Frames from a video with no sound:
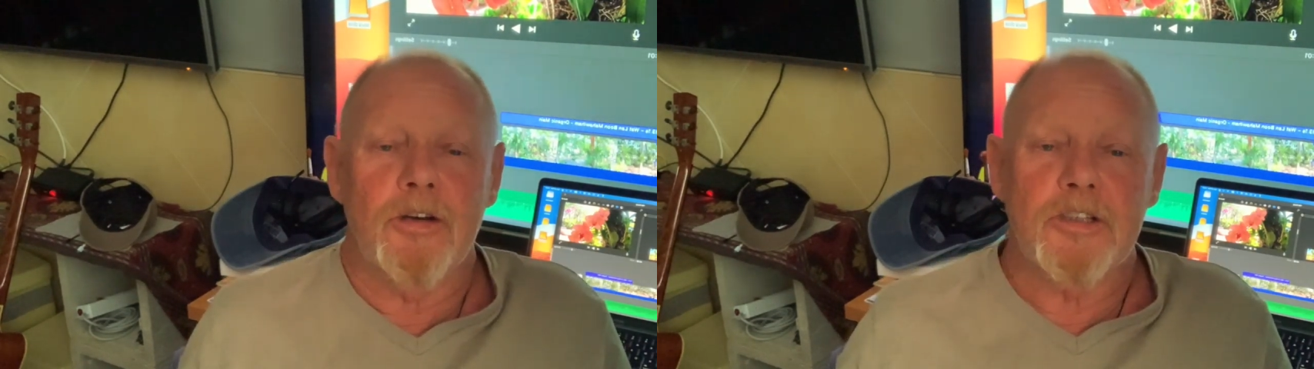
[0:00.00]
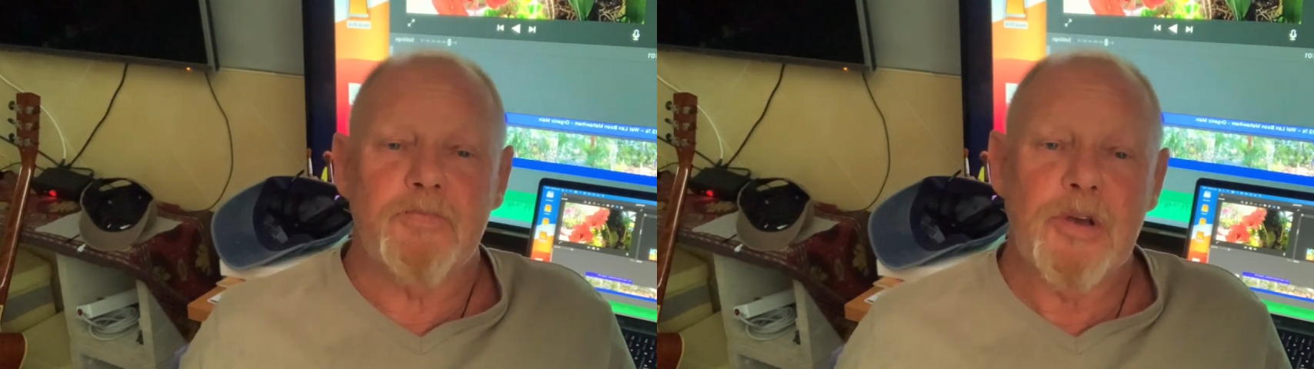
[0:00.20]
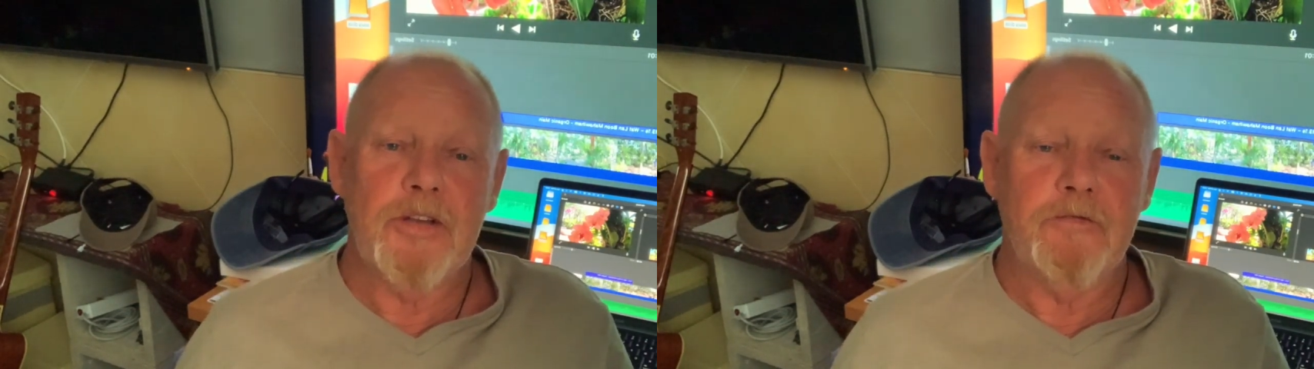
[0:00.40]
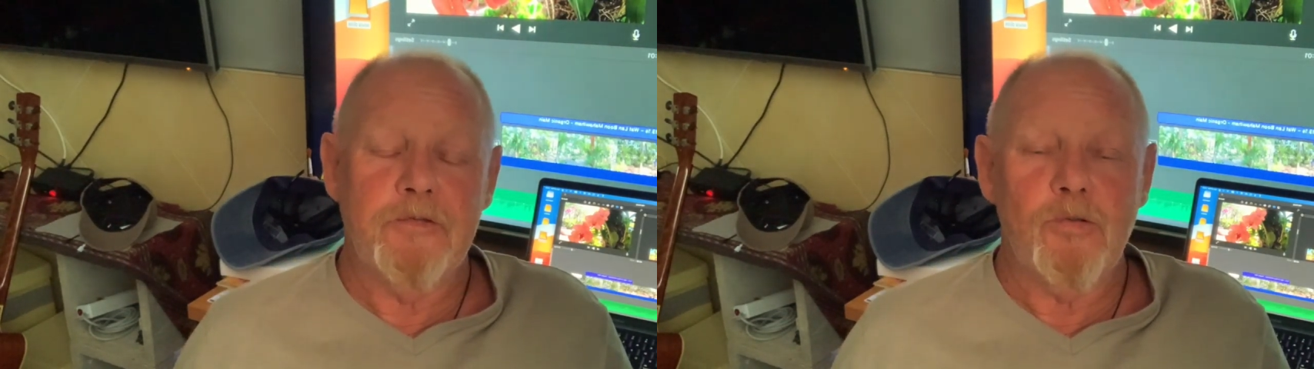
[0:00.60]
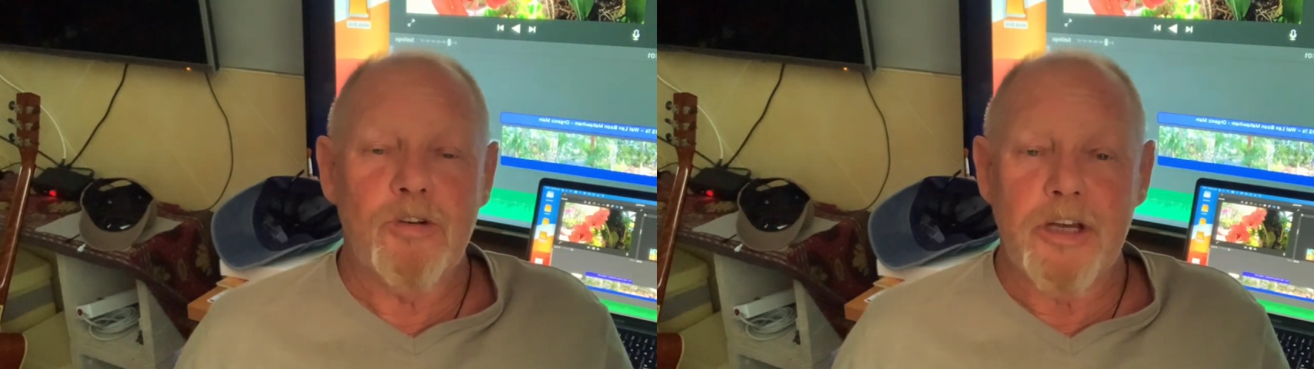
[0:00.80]
I spent
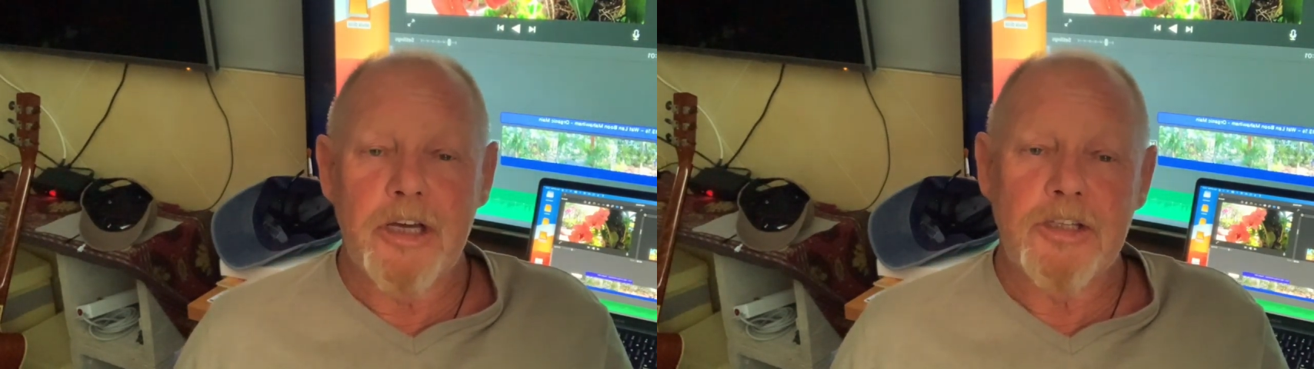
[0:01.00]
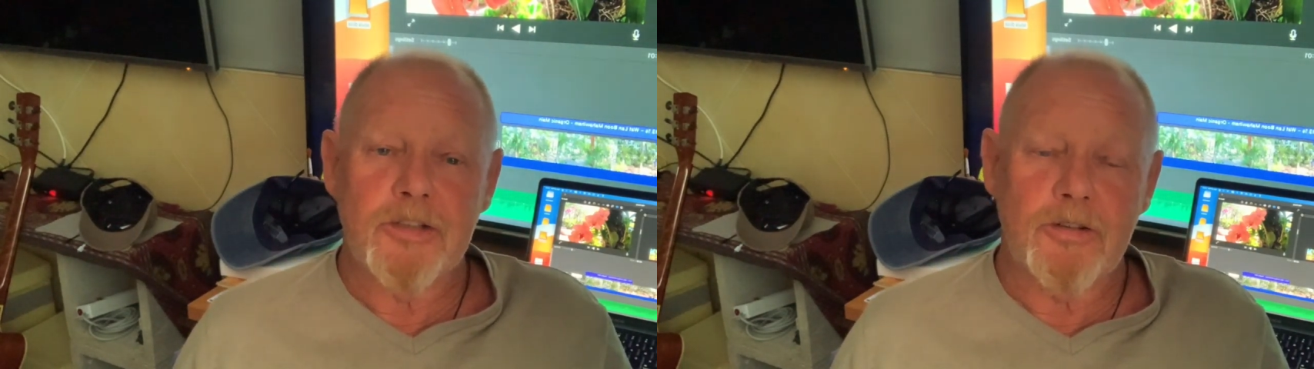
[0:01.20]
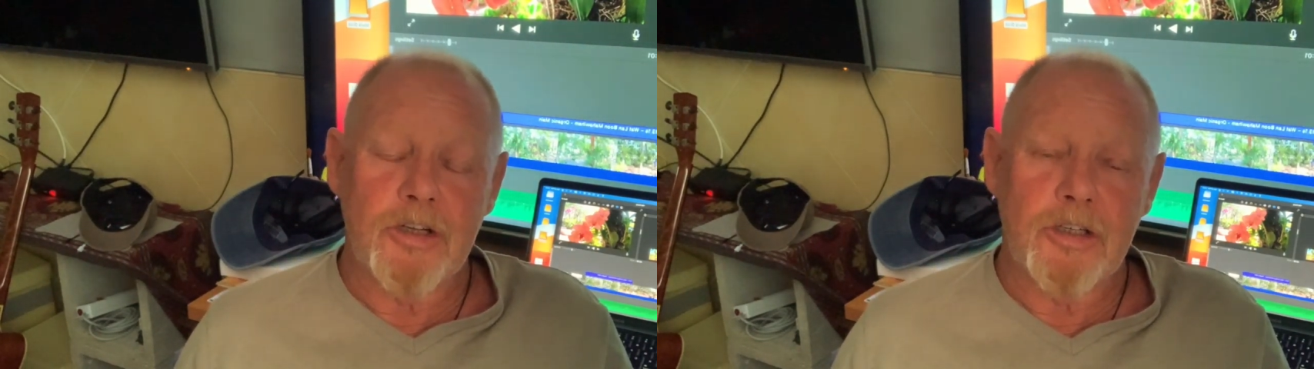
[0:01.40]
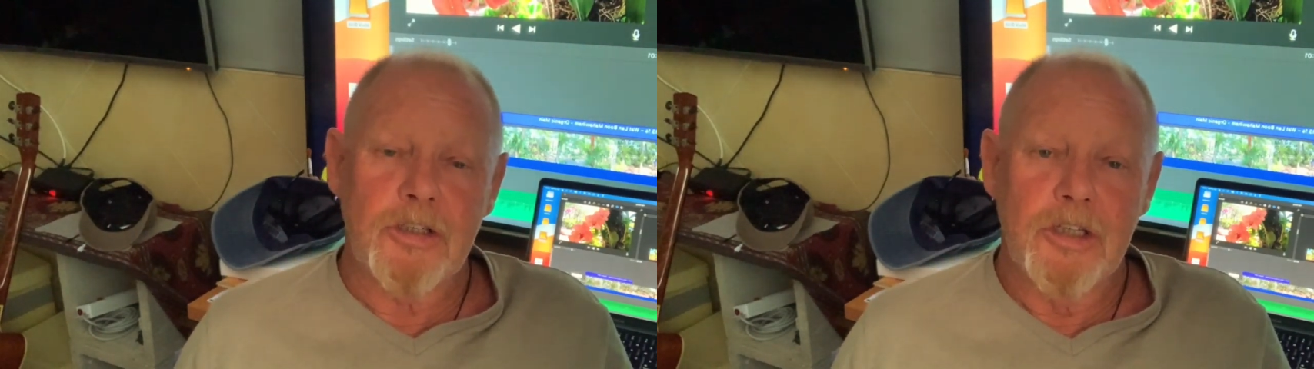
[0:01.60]
four days on a